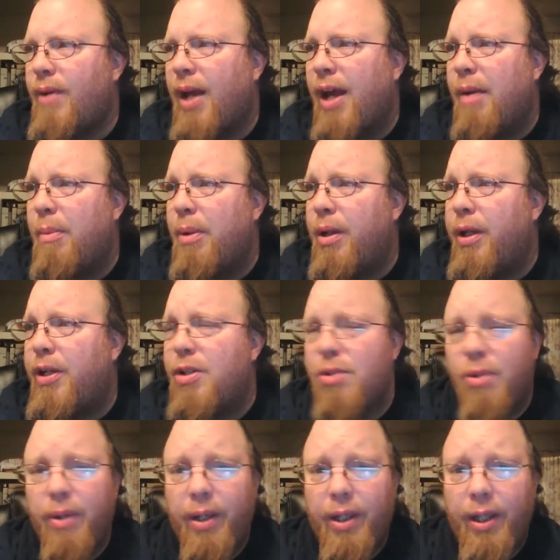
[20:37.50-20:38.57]
I'm really
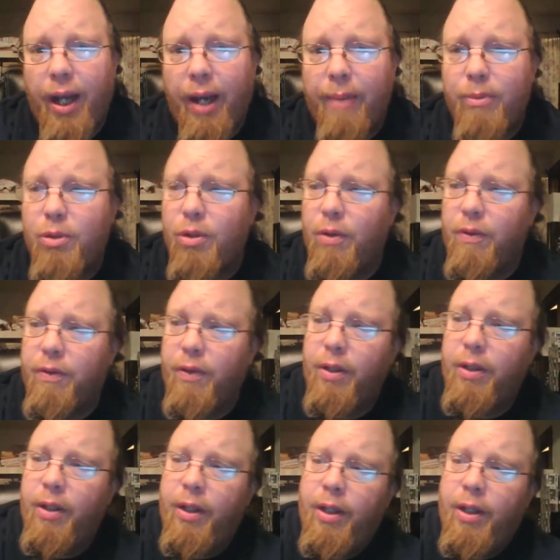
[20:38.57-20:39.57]
enjoying the game so far.